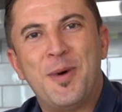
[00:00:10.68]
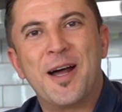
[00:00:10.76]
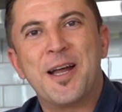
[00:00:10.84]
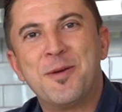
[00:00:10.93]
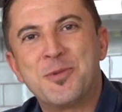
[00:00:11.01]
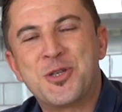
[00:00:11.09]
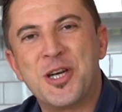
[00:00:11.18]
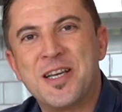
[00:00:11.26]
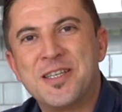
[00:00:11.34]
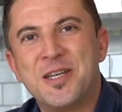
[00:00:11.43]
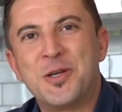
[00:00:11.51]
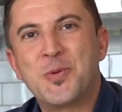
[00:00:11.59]
My name's
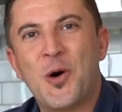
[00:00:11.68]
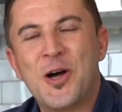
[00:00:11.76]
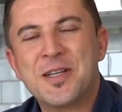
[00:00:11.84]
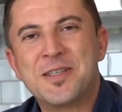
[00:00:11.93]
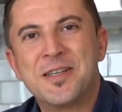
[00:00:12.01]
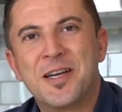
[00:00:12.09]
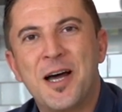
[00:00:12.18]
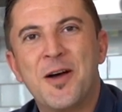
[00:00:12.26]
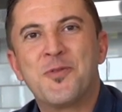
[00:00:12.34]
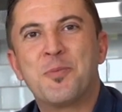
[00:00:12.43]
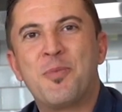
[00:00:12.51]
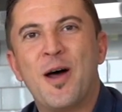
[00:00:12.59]
Duarte and I
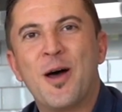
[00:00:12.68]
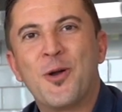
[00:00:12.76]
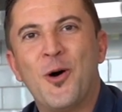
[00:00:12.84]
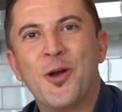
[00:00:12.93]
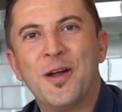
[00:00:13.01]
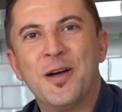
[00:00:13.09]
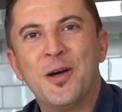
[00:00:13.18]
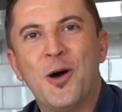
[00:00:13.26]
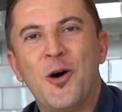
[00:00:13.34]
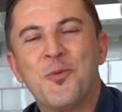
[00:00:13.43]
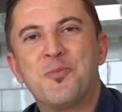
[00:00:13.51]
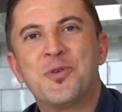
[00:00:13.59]
have the proud honour
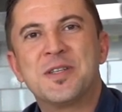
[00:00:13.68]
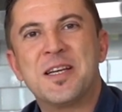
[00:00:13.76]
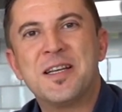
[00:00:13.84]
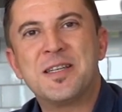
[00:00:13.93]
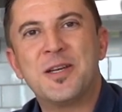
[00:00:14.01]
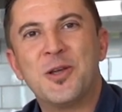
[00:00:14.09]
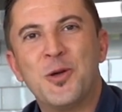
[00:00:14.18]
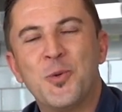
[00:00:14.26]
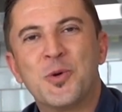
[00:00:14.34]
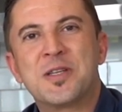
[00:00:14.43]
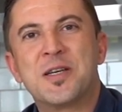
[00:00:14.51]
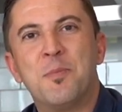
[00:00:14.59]
of presenting you
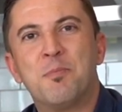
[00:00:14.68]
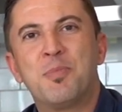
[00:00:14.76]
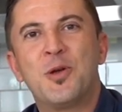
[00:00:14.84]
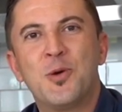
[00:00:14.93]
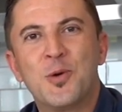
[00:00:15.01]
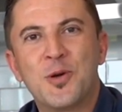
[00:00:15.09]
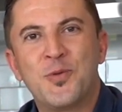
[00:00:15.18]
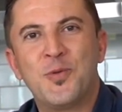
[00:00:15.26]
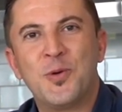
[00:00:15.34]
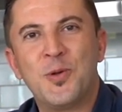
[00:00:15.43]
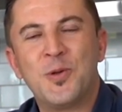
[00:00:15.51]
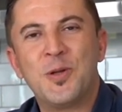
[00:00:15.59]
with some
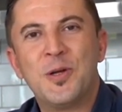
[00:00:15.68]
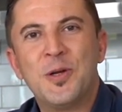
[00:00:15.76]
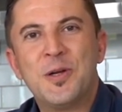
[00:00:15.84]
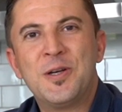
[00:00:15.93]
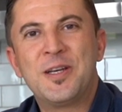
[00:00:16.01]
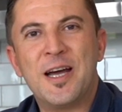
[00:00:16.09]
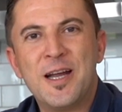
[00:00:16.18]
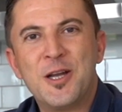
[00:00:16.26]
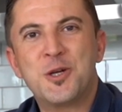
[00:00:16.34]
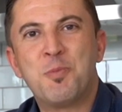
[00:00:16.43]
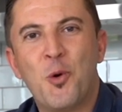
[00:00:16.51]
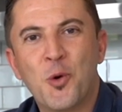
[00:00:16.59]
beautiful
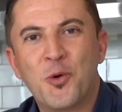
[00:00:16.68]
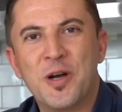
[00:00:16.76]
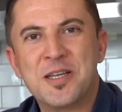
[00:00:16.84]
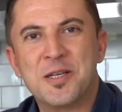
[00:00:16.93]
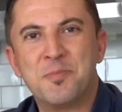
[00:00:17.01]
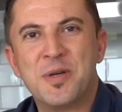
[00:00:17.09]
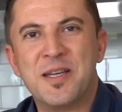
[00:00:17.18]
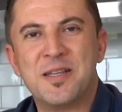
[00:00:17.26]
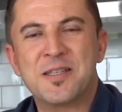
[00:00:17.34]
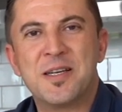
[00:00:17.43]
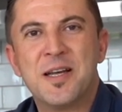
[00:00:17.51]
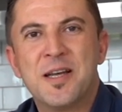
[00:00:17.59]
Danish pork
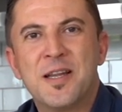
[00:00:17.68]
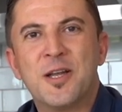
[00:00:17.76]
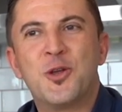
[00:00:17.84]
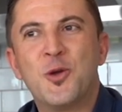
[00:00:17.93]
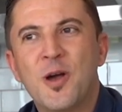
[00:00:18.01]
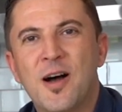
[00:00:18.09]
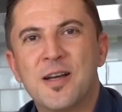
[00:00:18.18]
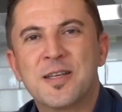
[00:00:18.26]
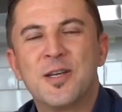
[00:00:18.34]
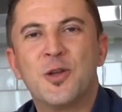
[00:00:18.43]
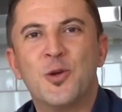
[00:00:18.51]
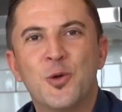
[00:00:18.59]
recipes that you guys
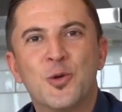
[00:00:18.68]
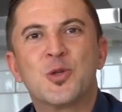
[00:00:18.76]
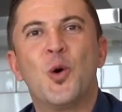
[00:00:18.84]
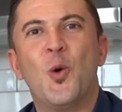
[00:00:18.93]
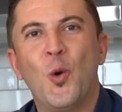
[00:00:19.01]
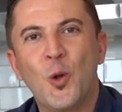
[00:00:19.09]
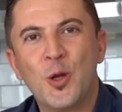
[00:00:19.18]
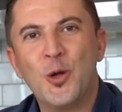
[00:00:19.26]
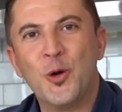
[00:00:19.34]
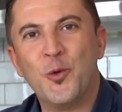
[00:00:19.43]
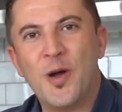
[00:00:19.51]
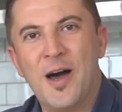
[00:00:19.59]
can use all
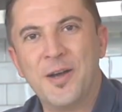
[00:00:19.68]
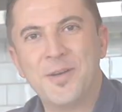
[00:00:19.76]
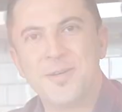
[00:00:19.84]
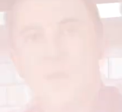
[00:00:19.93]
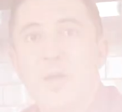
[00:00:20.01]
year round.